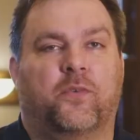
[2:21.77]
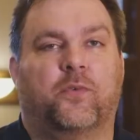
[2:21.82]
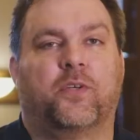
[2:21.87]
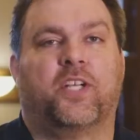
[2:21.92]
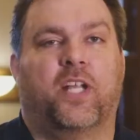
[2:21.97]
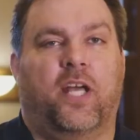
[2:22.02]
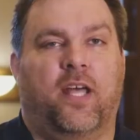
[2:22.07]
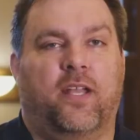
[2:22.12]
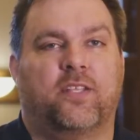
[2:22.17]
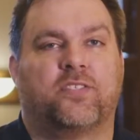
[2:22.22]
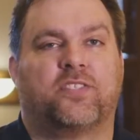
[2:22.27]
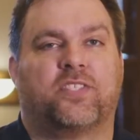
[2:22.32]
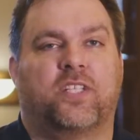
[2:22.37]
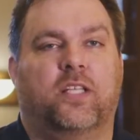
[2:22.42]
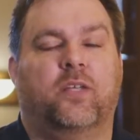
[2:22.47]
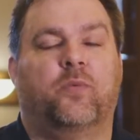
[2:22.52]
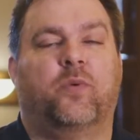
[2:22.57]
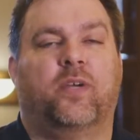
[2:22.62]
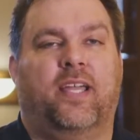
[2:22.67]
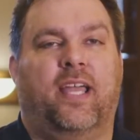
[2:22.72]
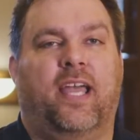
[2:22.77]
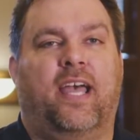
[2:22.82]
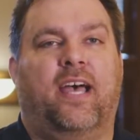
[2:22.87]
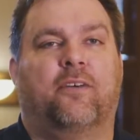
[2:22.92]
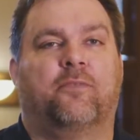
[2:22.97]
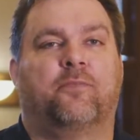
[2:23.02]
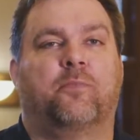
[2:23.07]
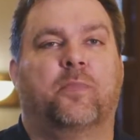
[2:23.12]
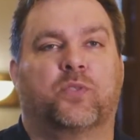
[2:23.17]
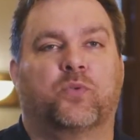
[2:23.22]
the redundancy that we
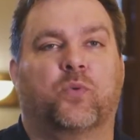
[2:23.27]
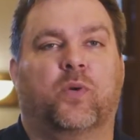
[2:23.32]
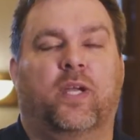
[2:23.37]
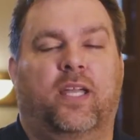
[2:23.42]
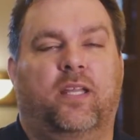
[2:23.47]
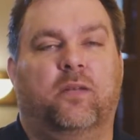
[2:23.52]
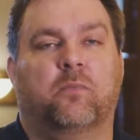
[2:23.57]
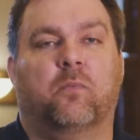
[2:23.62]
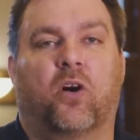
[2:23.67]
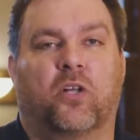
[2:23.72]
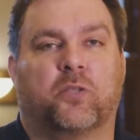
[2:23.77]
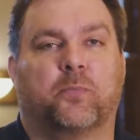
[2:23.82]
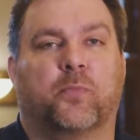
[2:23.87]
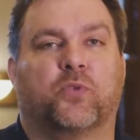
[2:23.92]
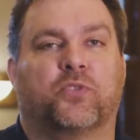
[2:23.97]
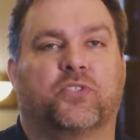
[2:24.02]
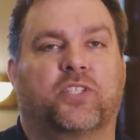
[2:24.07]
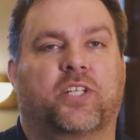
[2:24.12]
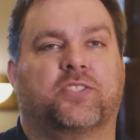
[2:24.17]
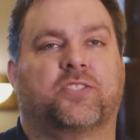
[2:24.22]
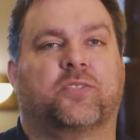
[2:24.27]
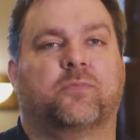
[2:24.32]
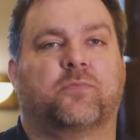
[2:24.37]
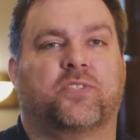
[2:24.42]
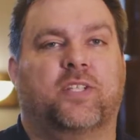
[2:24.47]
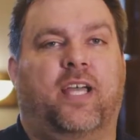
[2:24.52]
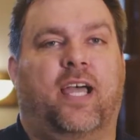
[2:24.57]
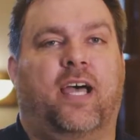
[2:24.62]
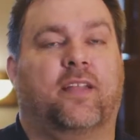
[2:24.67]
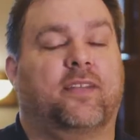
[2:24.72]
have between multiple
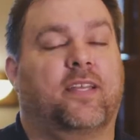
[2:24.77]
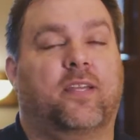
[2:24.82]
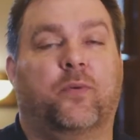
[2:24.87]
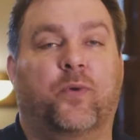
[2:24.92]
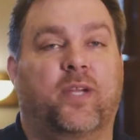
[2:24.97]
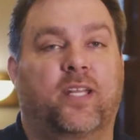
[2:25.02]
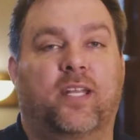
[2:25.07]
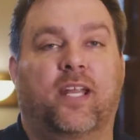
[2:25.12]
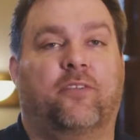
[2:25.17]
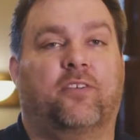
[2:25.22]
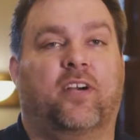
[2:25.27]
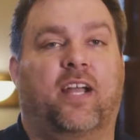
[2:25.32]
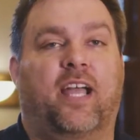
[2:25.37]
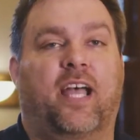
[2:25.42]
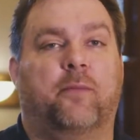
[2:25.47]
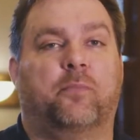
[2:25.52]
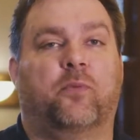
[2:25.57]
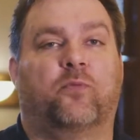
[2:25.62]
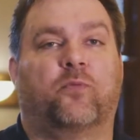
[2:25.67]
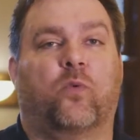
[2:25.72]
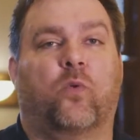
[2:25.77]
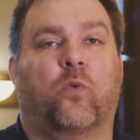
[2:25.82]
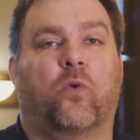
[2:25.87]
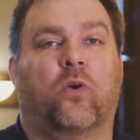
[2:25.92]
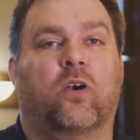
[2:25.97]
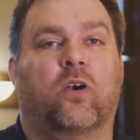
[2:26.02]
systems now that we never had before.